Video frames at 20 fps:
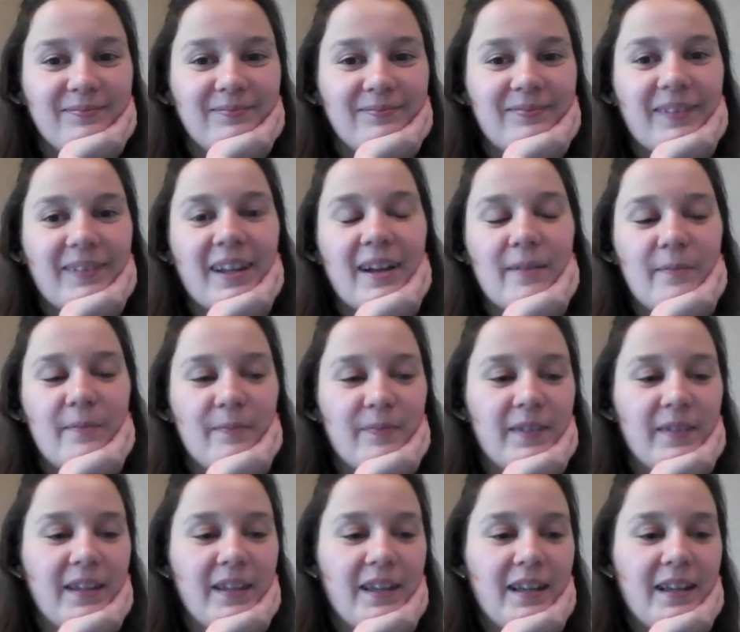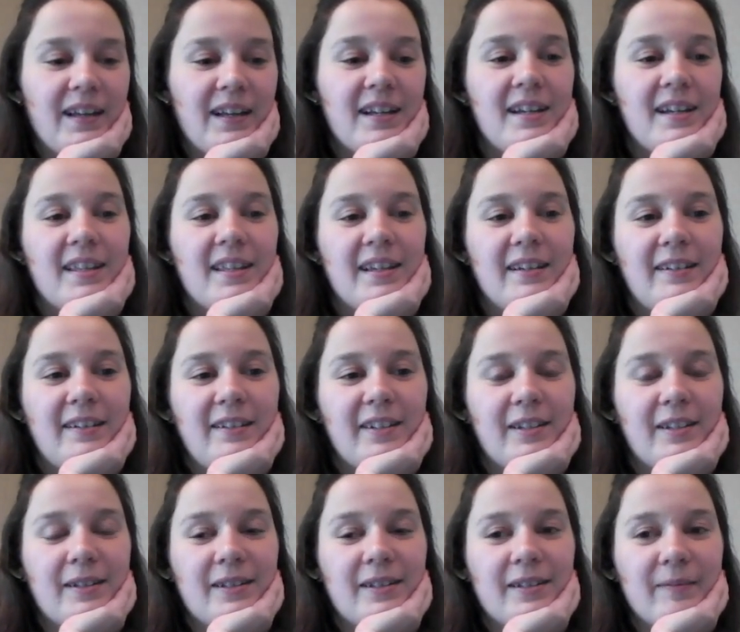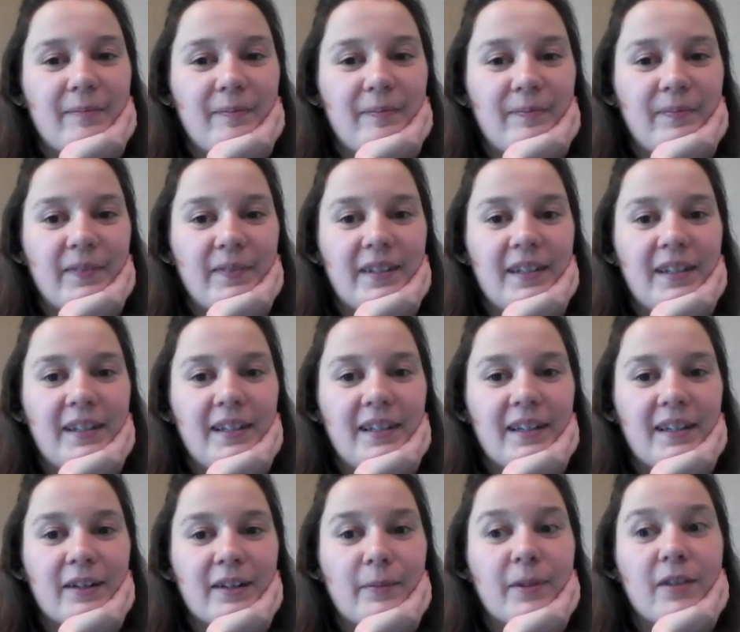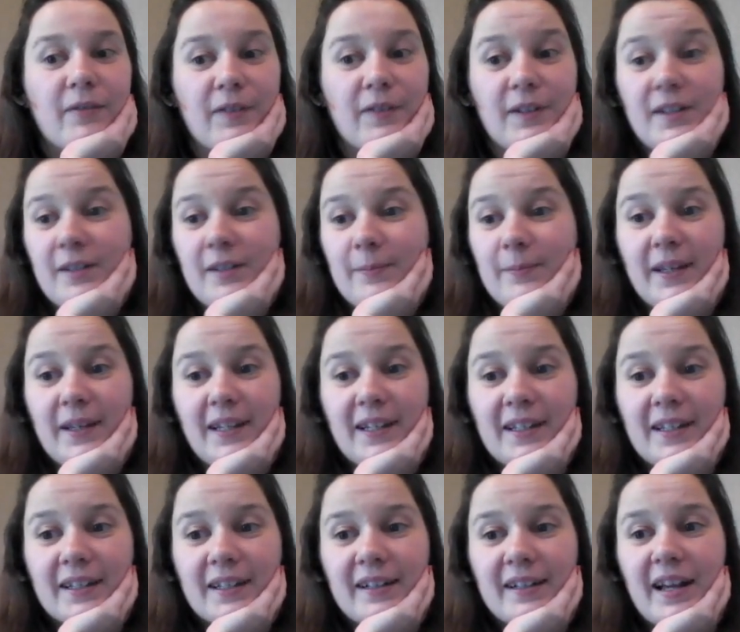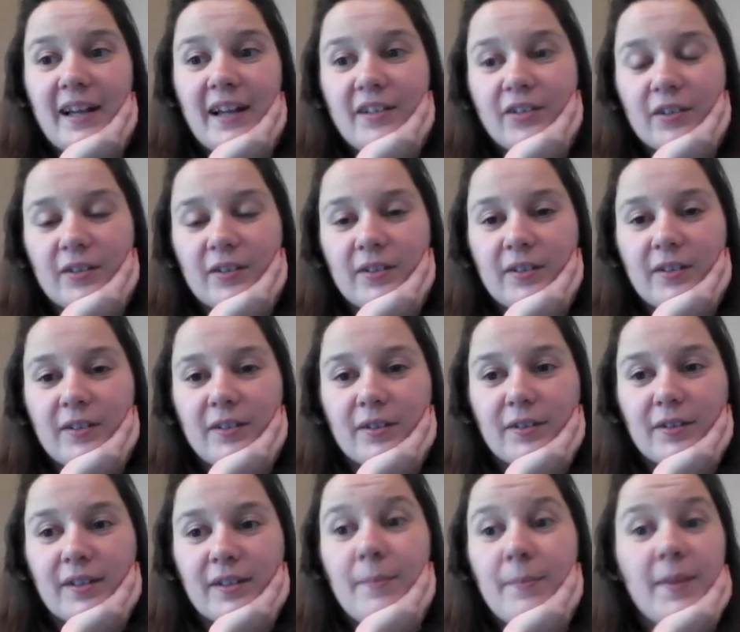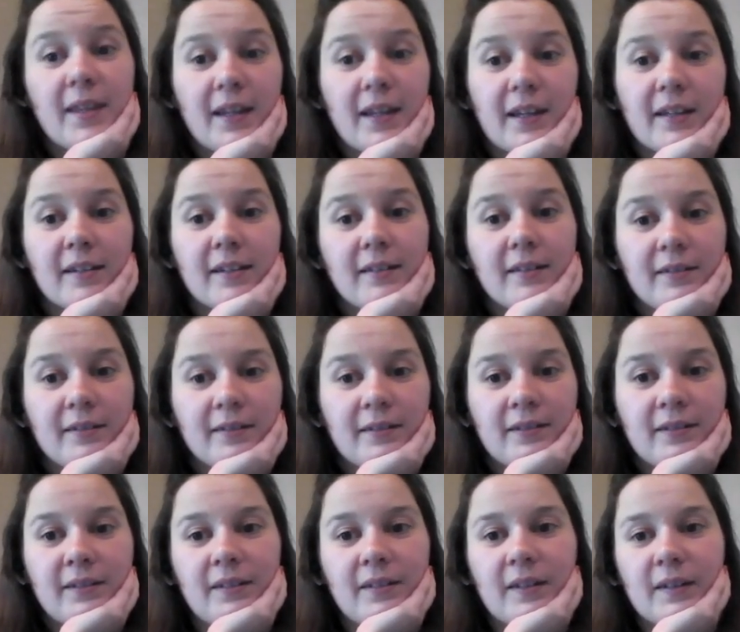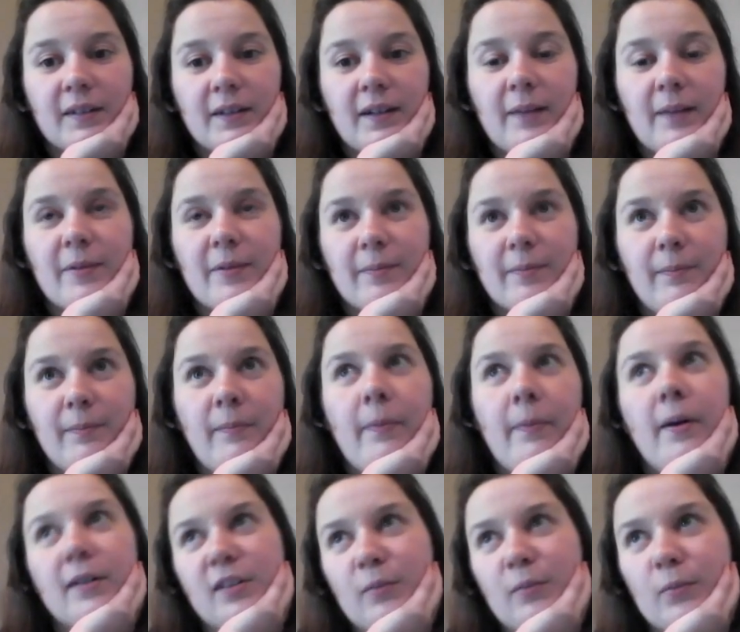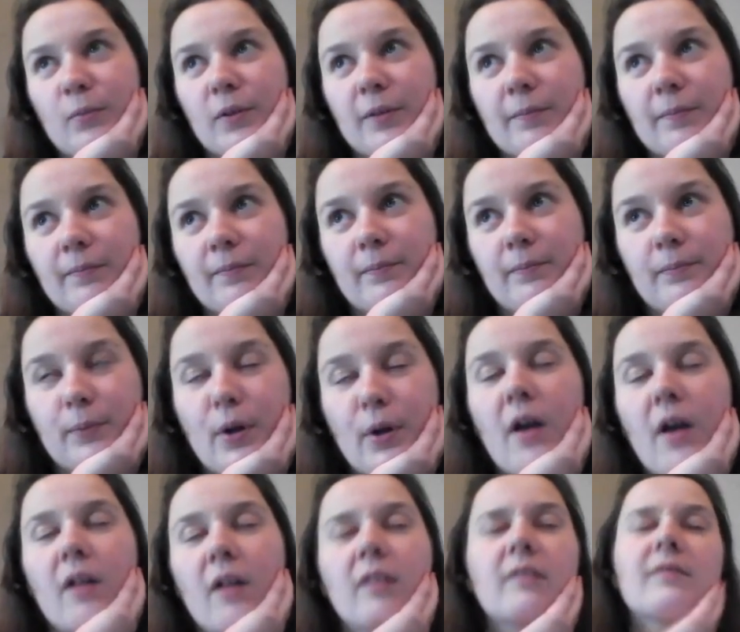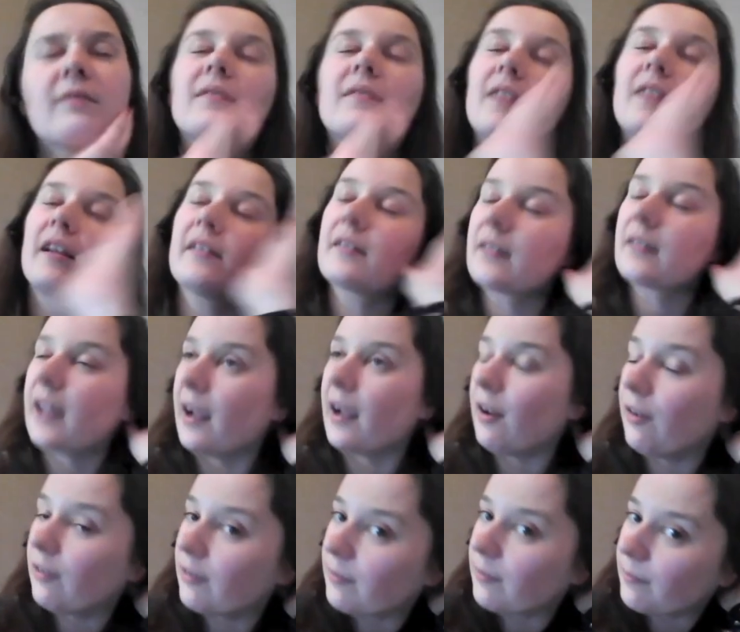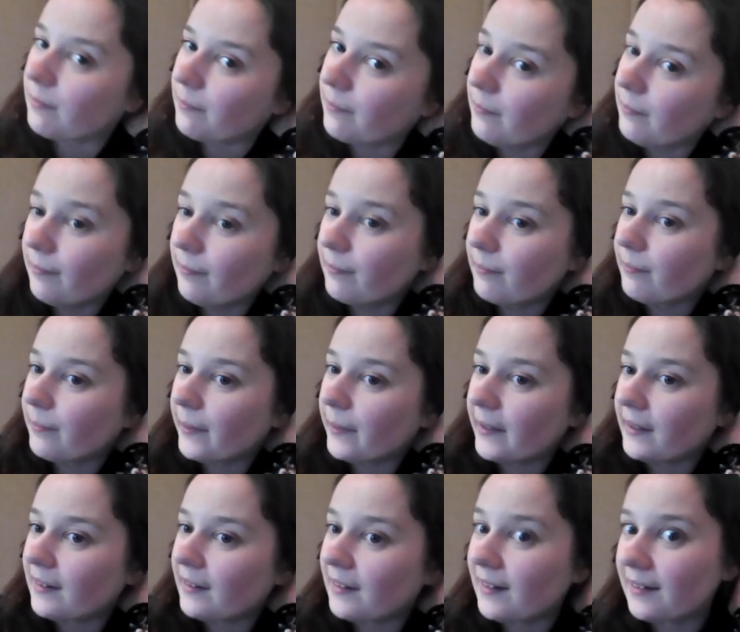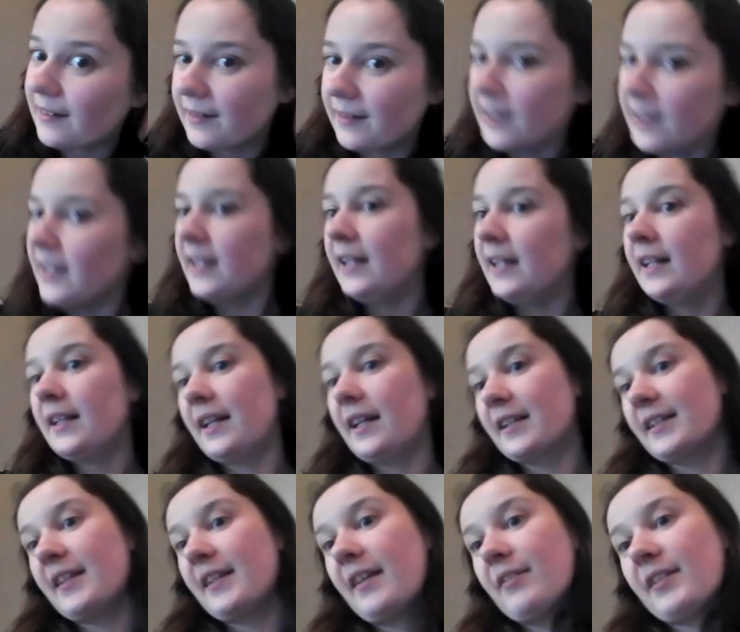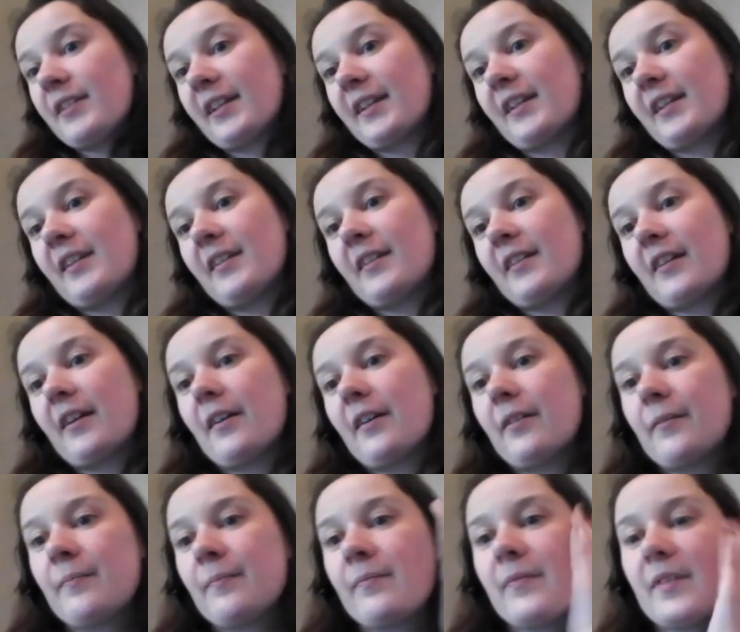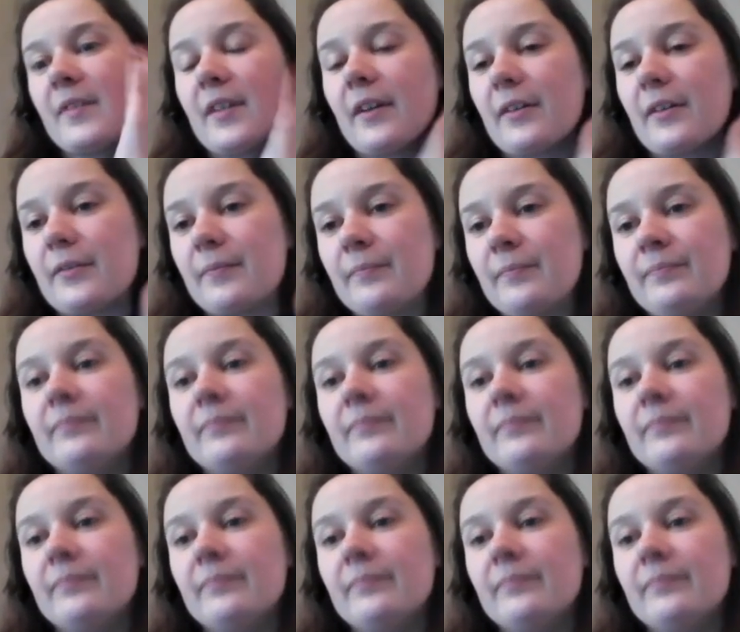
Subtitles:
Yeah, I think it'll be the first big national something. I mean, Baltimore Brawl does count, but like I said, that was like a year ago, so